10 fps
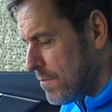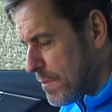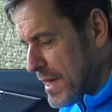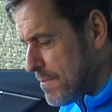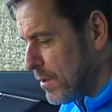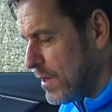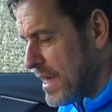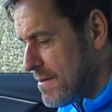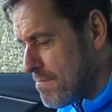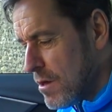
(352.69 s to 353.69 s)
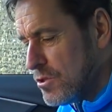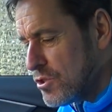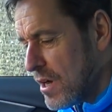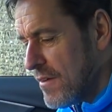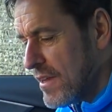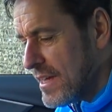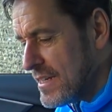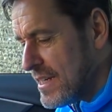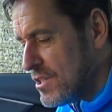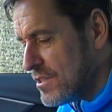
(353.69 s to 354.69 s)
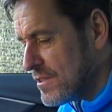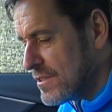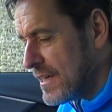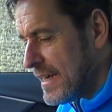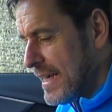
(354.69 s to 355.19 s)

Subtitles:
people in most driving conditions.